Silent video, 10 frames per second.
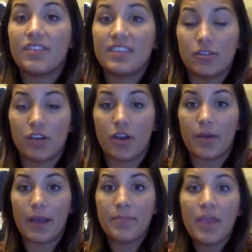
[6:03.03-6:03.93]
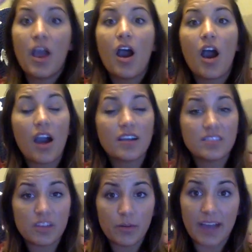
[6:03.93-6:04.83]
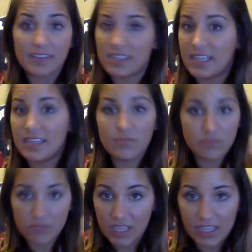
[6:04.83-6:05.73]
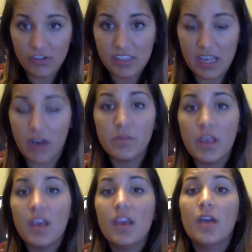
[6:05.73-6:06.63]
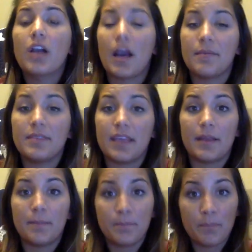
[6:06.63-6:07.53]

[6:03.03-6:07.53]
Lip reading: acetyl-CoA. Oxoacid in your cell comes in,